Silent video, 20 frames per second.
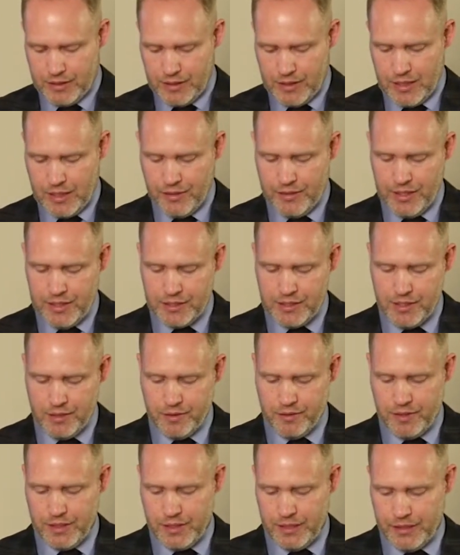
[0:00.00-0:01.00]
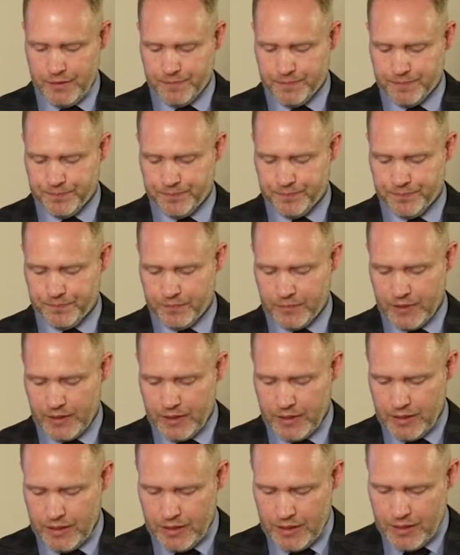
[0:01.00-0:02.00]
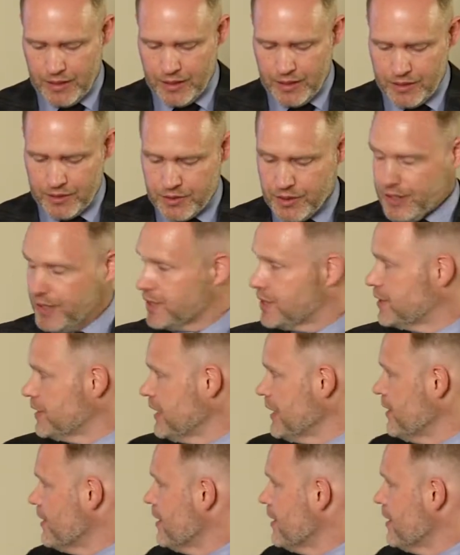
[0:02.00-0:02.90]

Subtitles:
the interior of the knee. So you can see